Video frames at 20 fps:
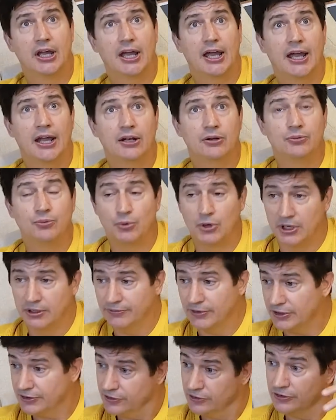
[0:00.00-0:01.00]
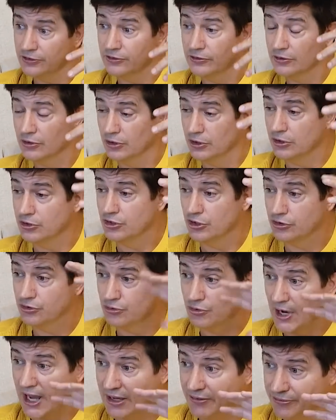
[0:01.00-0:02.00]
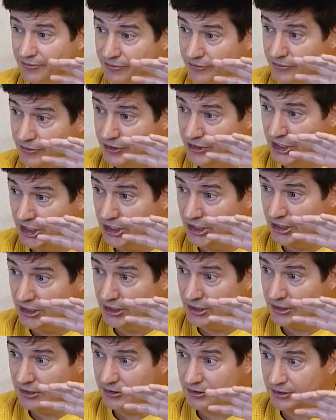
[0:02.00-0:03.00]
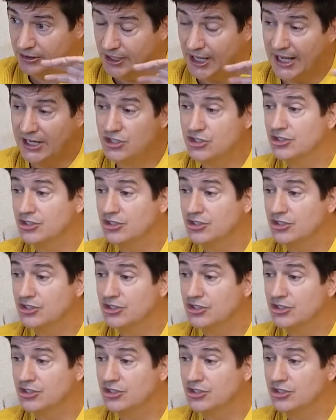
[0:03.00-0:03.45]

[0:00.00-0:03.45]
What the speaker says: And one of us is going to just drive the night